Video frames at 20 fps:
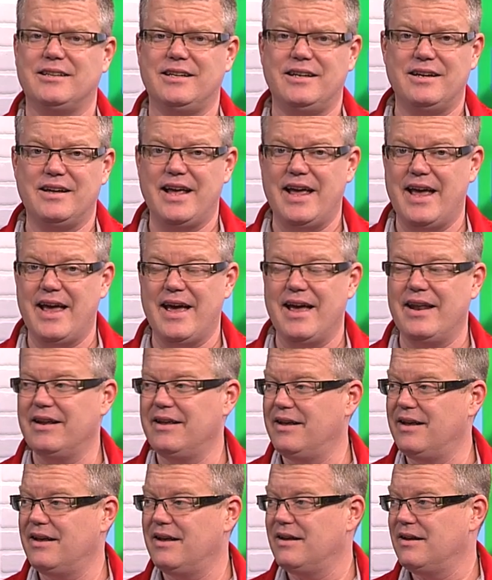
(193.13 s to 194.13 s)
Yeah, well,
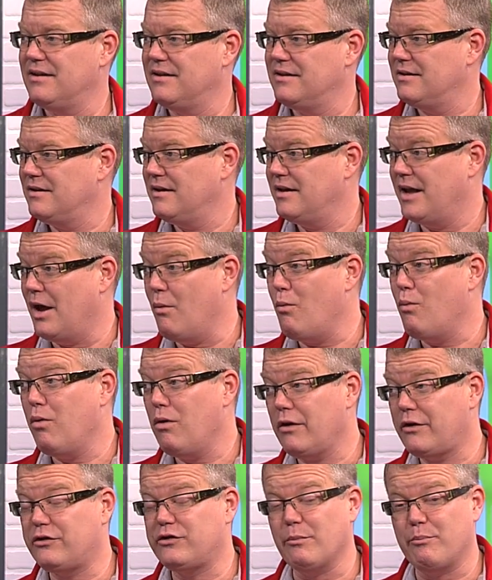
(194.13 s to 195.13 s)
it
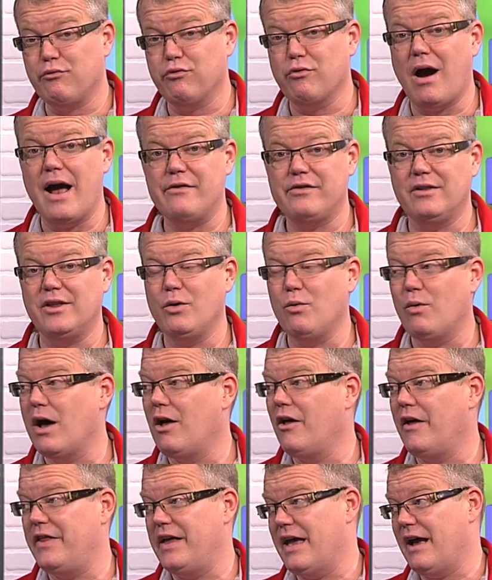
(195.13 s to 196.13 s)
works surprisingly
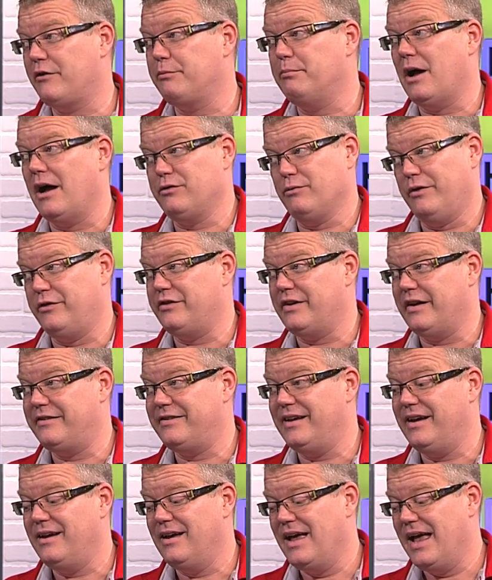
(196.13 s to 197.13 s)
well on the Xbox
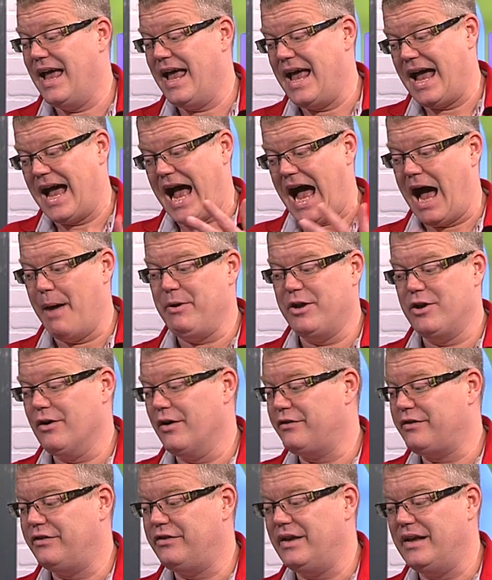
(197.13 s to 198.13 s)
360. Yeah, I'd be
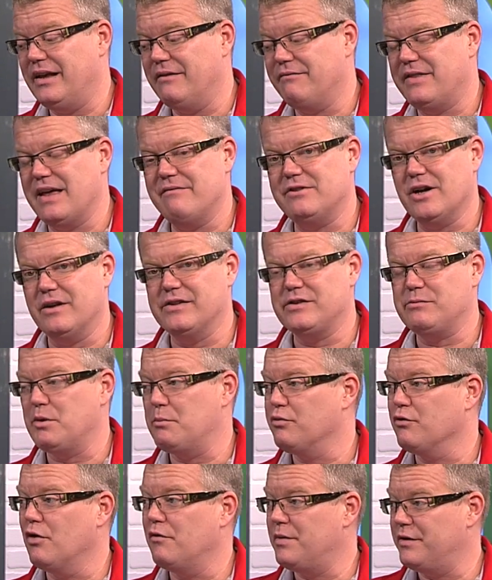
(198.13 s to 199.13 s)
curious to see if they've done some
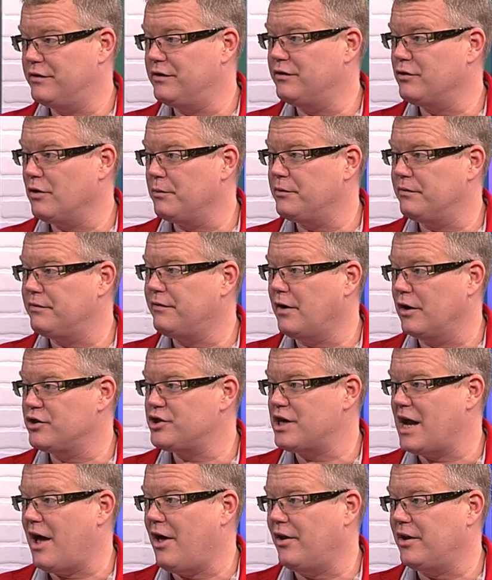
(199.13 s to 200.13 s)
improvements in terms of
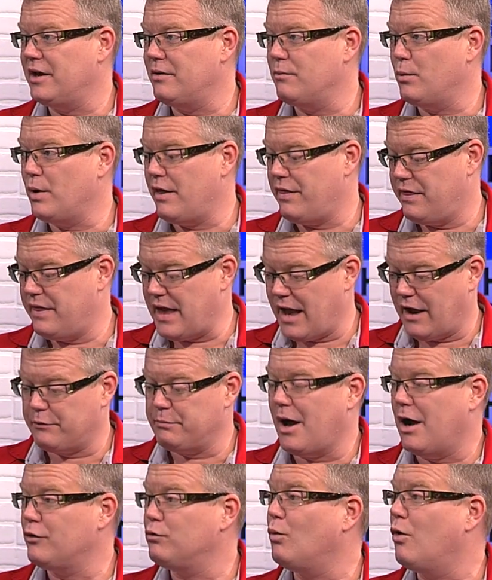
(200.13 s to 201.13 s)
functionality with the
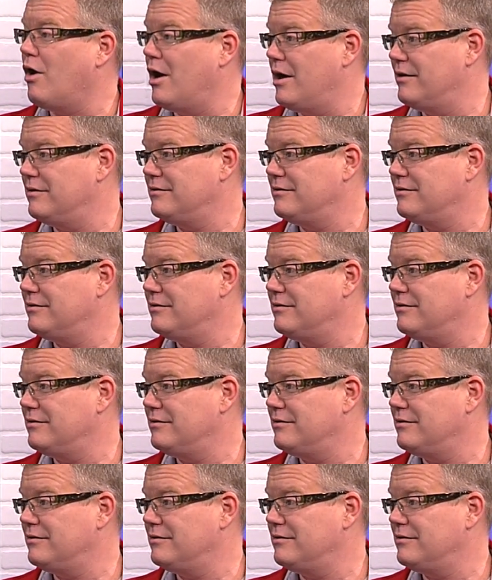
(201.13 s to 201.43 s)
Xbox One.